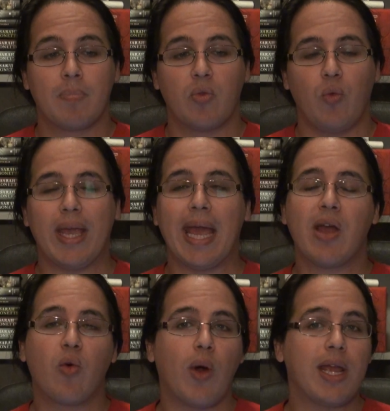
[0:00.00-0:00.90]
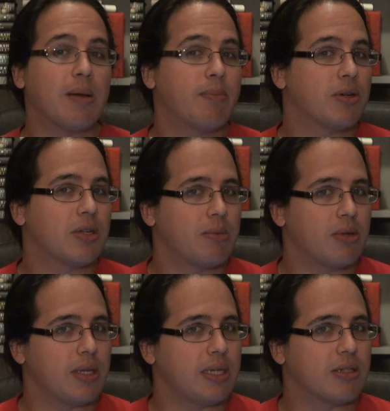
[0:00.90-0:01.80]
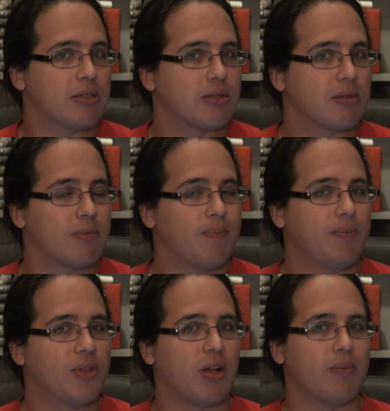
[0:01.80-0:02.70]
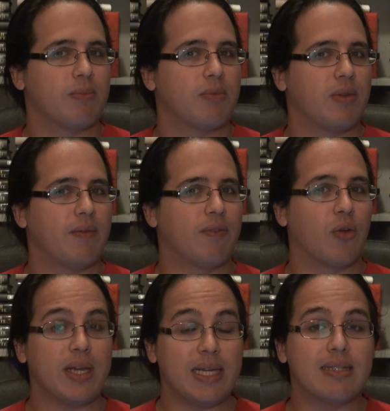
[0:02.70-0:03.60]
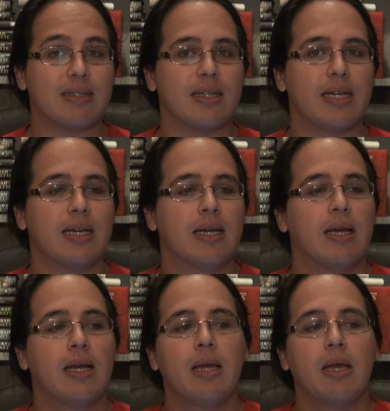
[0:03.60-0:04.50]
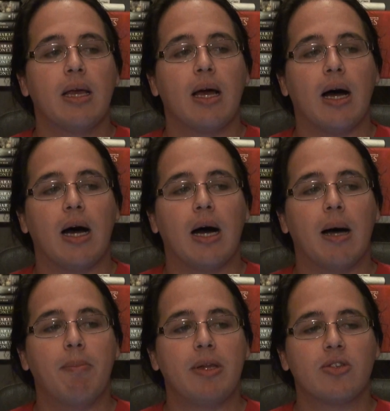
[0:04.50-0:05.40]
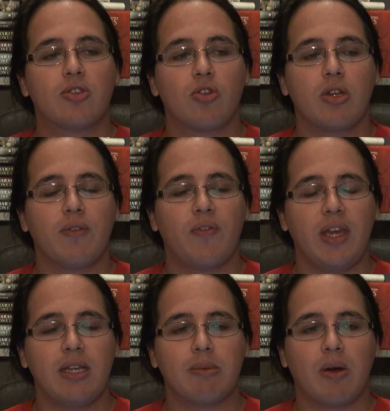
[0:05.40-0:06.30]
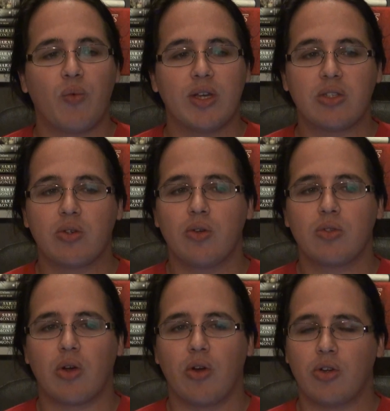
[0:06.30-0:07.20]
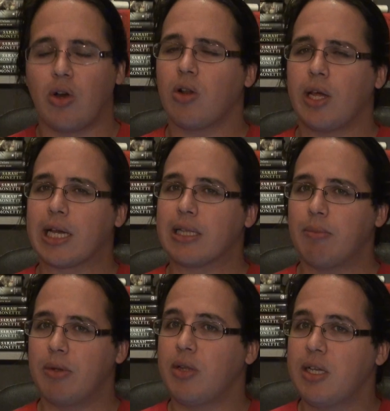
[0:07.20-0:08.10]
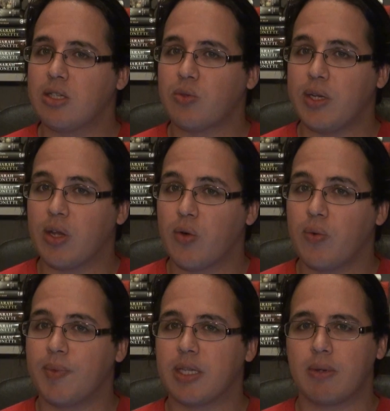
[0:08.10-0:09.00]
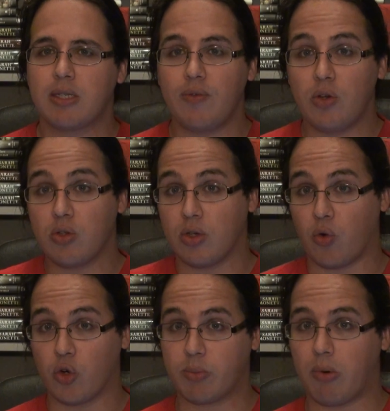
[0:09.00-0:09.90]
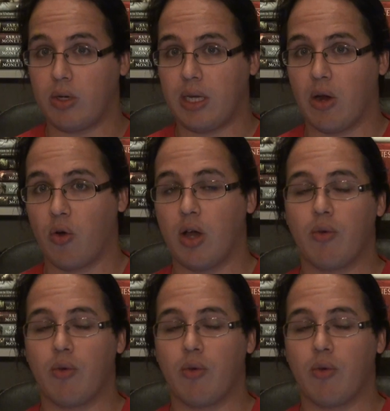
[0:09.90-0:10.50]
we can't quite compare to the Middle Ages, not very easily. Because certain things about Westeros are not like the Middle Ages we know, especially if you go to the corresponding era